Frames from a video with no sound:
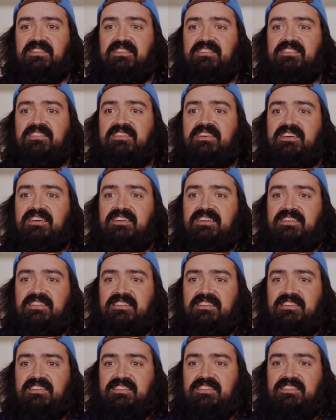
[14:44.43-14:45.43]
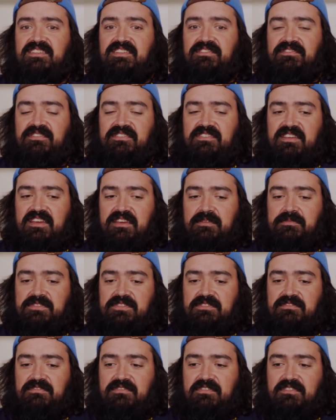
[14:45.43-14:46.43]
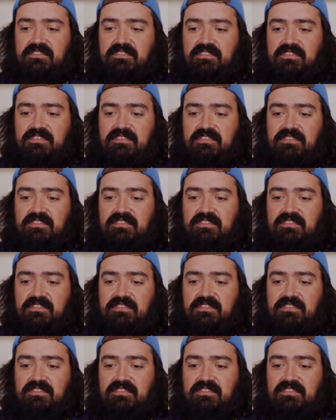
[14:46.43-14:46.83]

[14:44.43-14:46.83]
and the, the different types of uh,